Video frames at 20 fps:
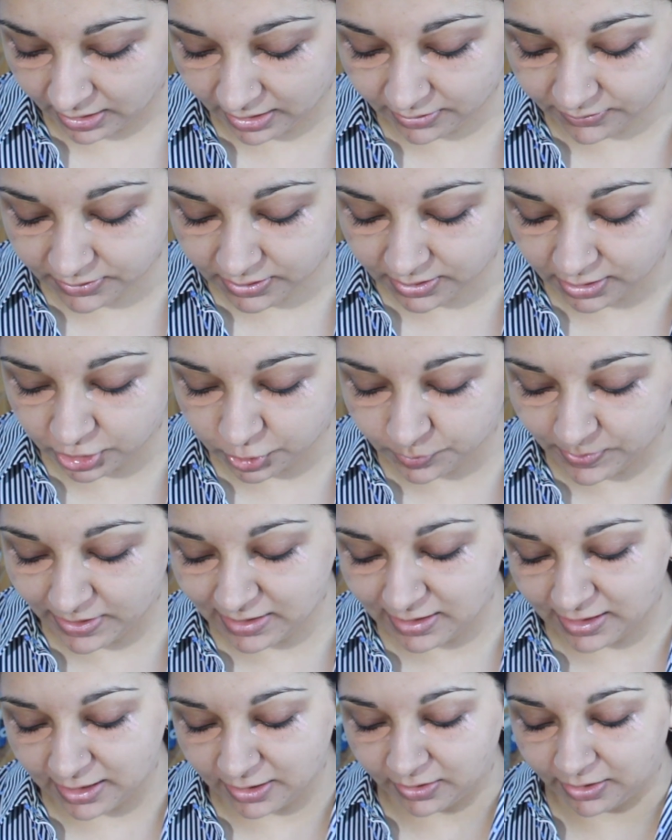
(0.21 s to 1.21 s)
I have such
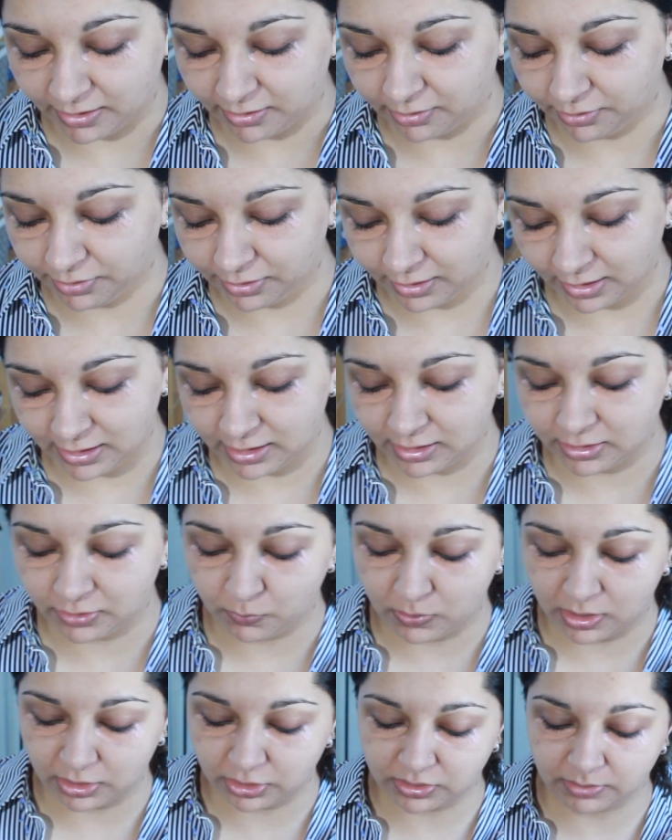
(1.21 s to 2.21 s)
bad nail health. I need to
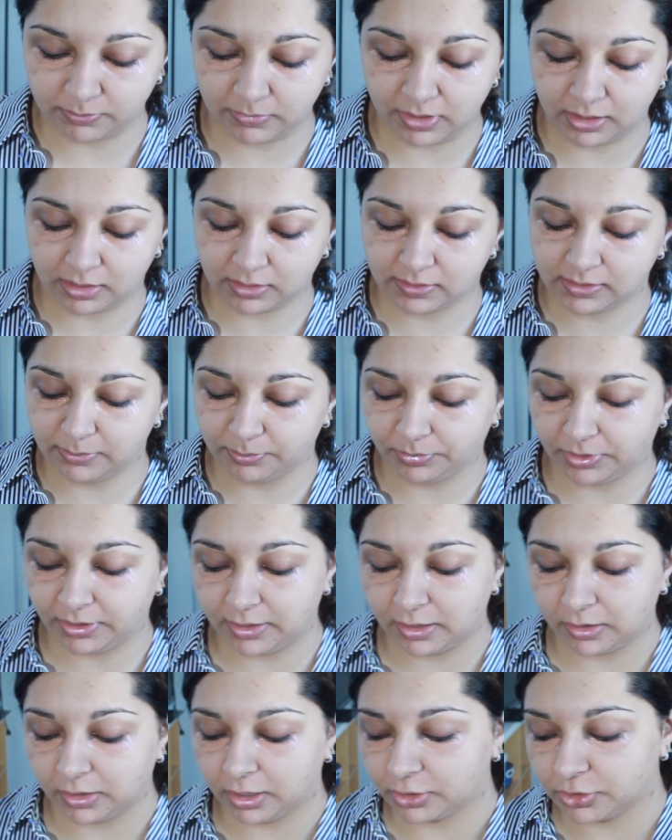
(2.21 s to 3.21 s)
watch some, like, Simply
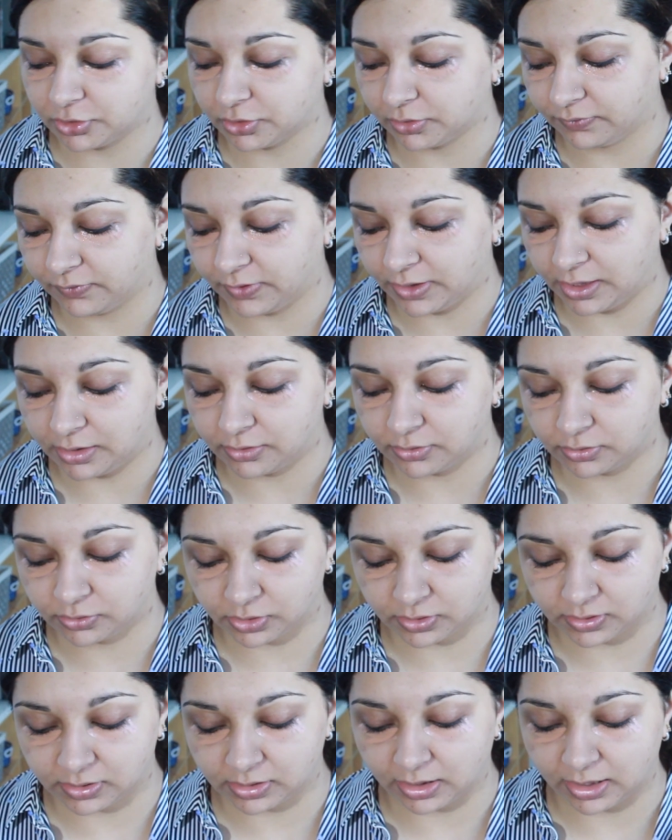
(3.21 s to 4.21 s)
Nailogical videos
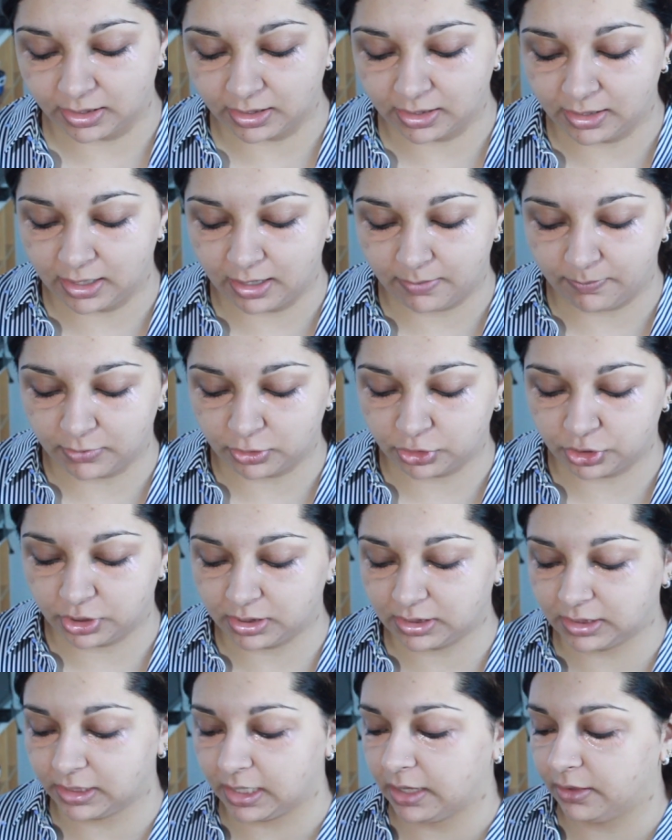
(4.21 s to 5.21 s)
just to, like, get my
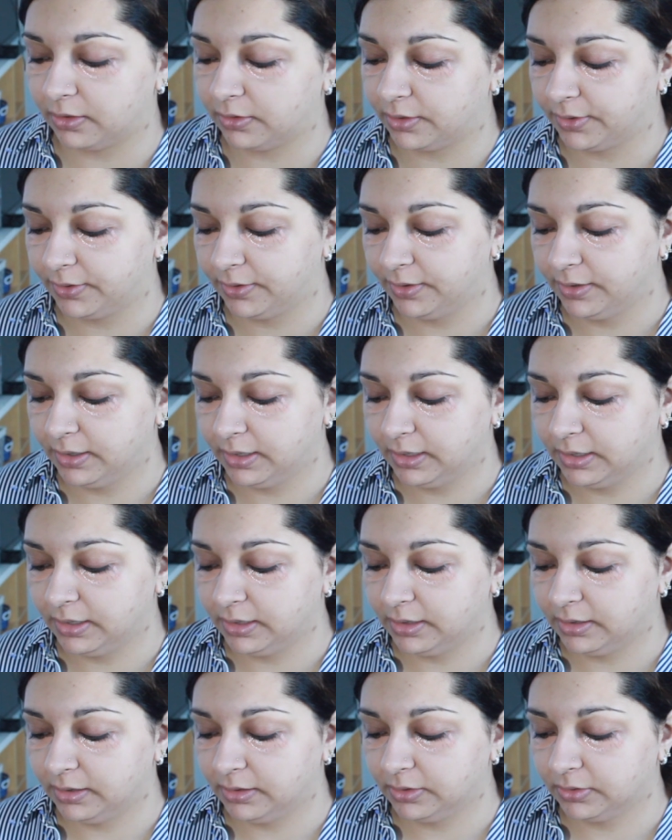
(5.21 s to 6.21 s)
shit together.
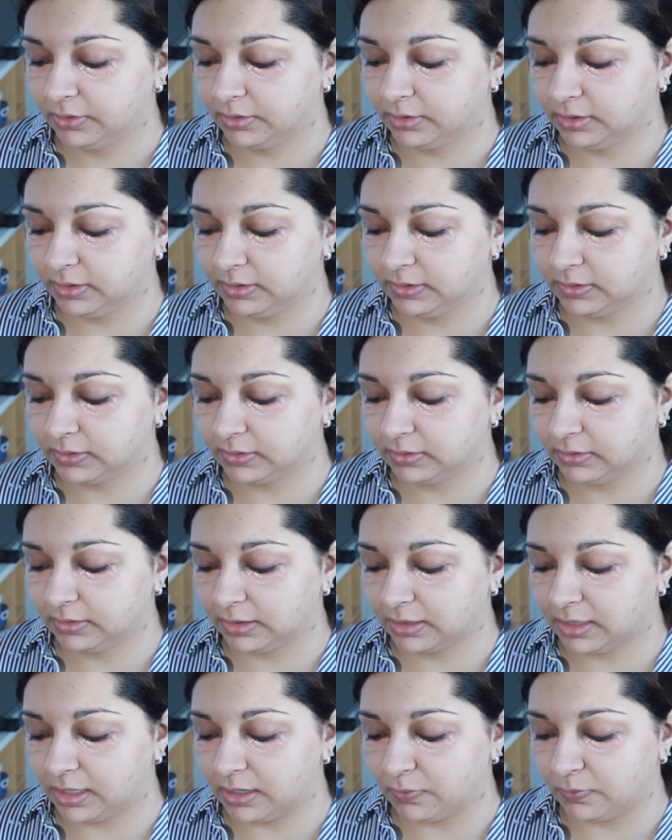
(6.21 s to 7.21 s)
Because
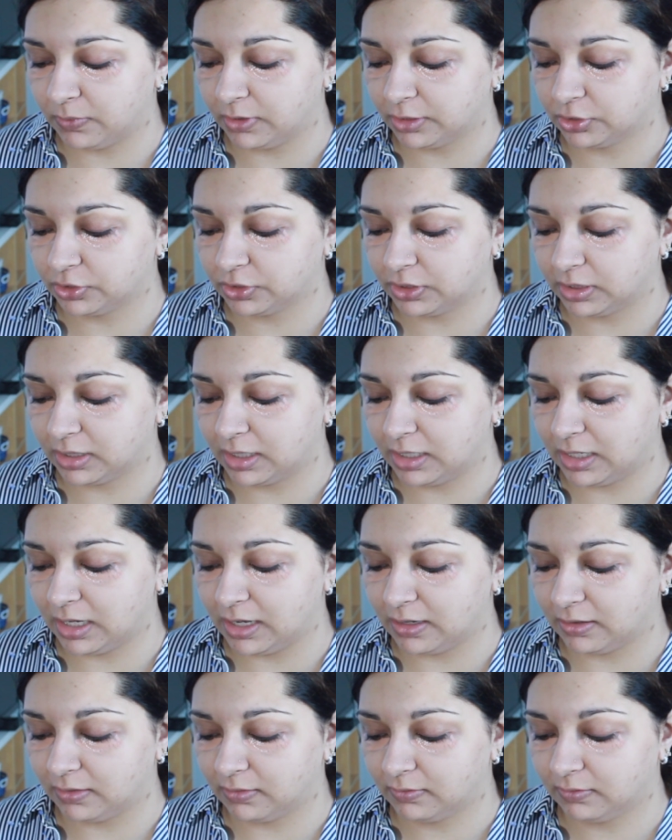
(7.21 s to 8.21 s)
I can't watch shit that
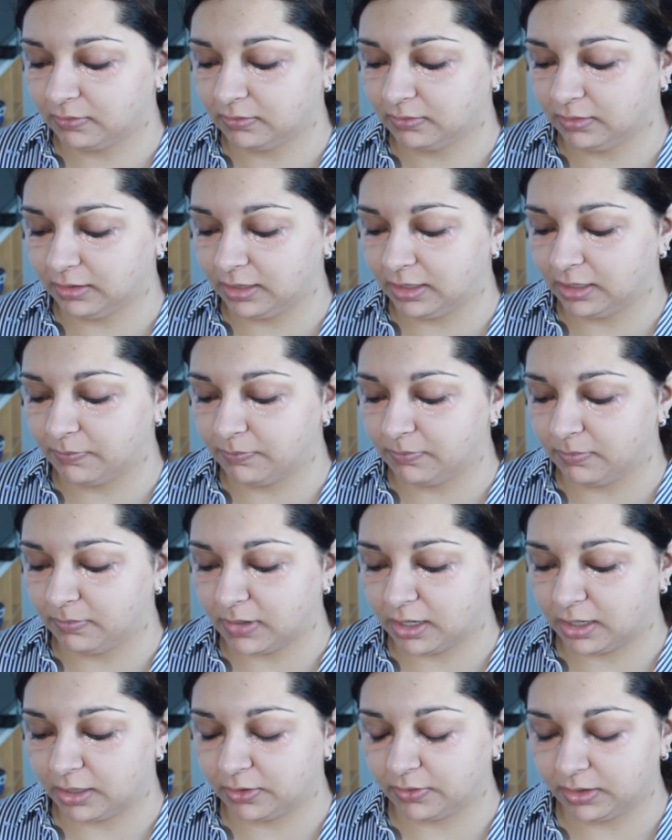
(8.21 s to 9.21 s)
ain't, like,
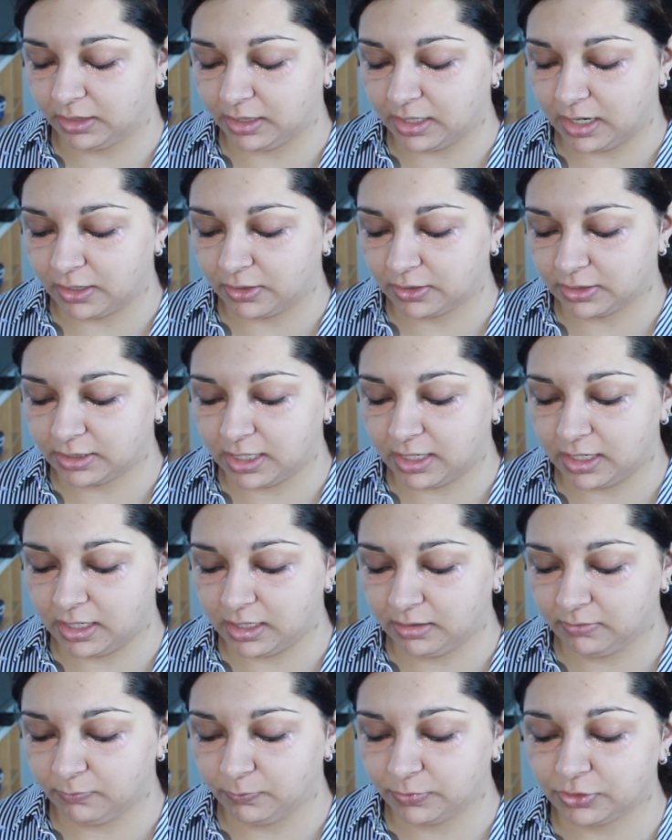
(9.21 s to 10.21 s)
moderately
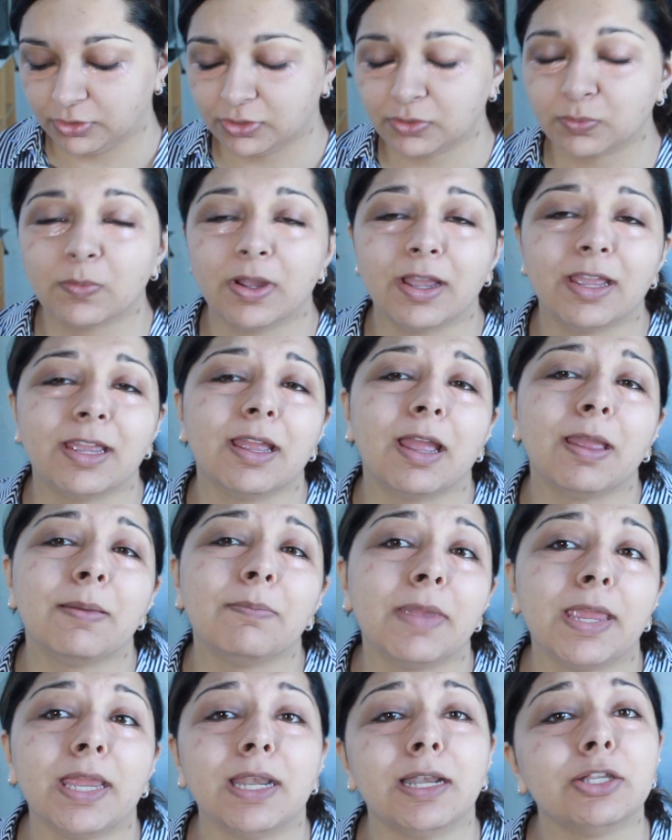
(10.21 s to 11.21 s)
entertaining, which is why I
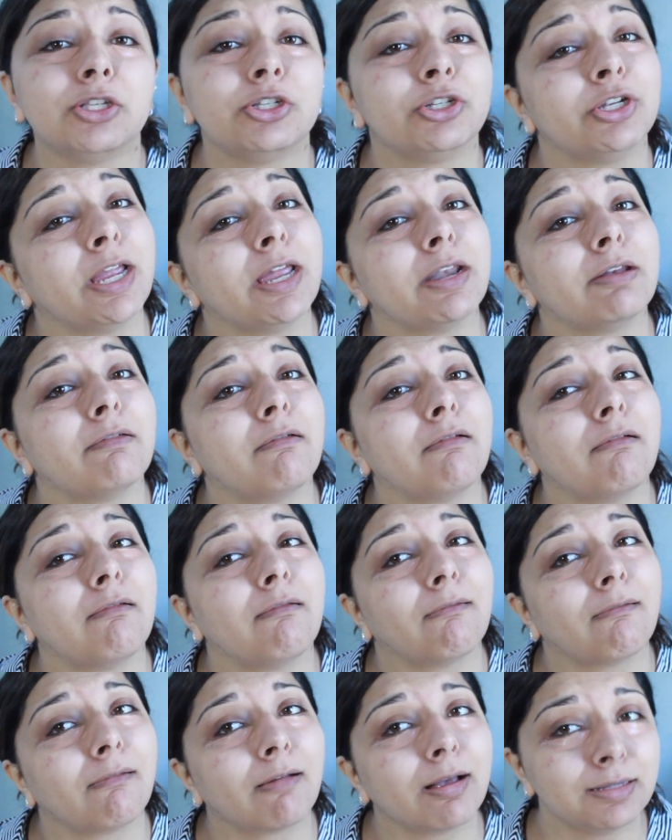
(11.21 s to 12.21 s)
made a channel.
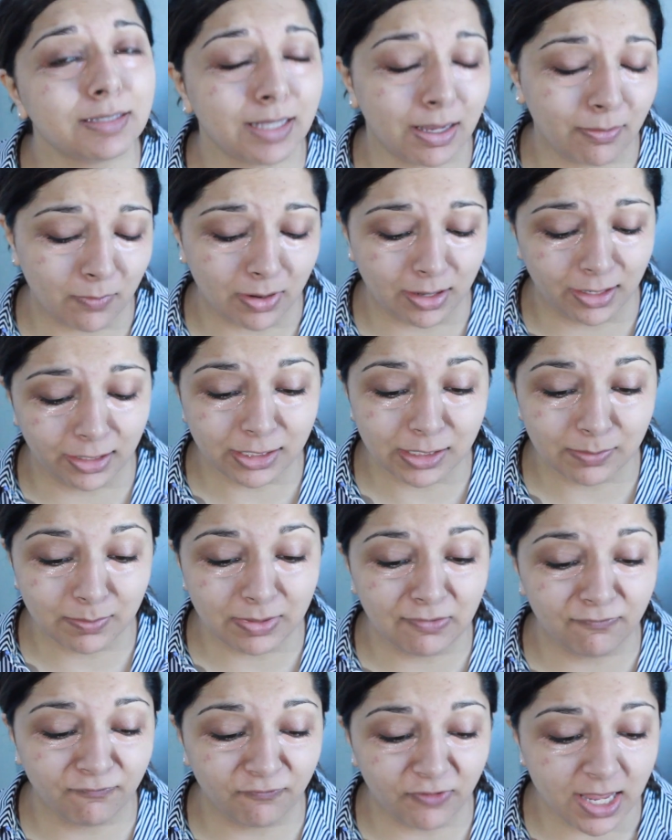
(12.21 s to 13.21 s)
Because I want it to
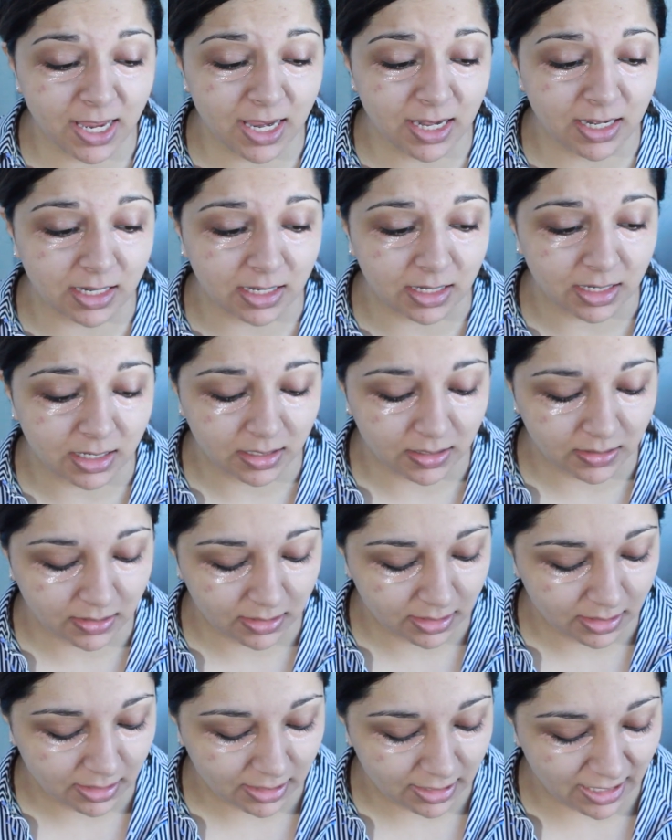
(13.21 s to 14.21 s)
be fun
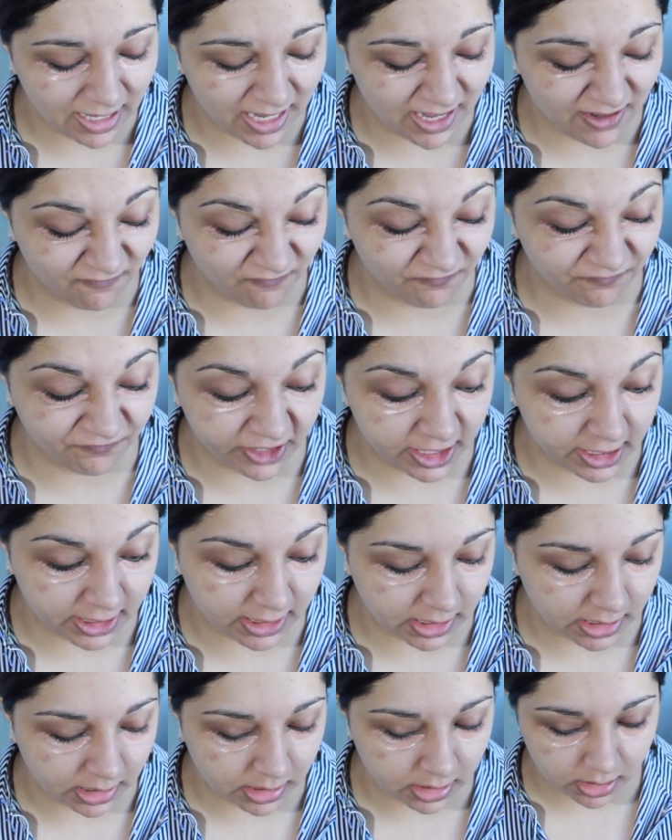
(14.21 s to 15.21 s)
and
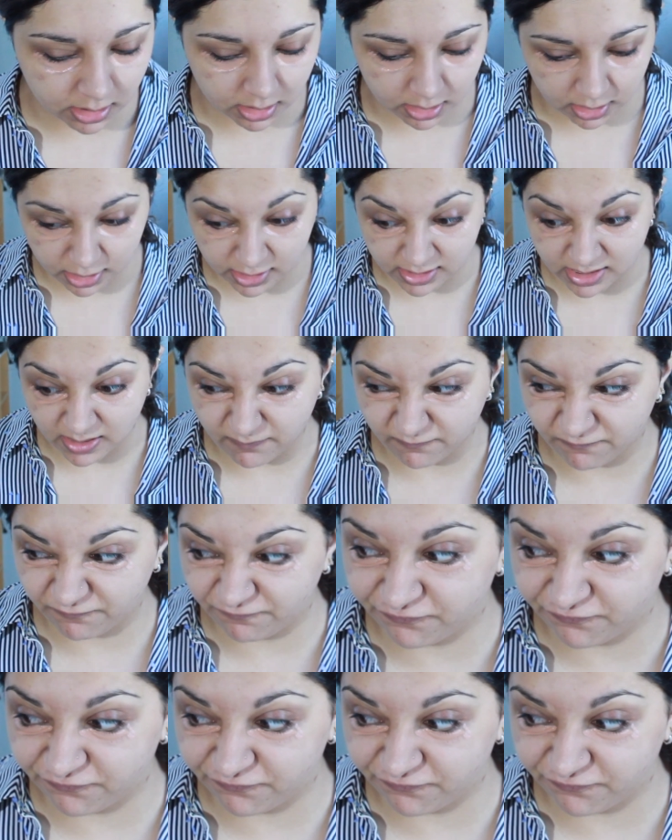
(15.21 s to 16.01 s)
funny. Because I'm